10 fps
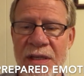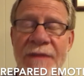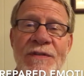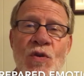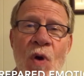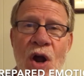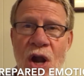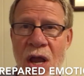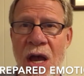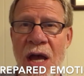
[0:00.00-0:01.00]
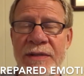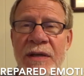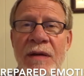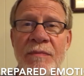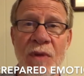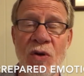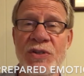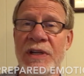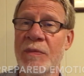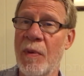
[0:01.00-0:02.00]
if you are not
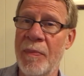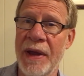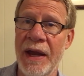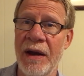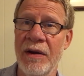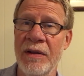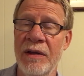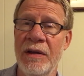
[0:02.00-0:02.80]
emotionally prepared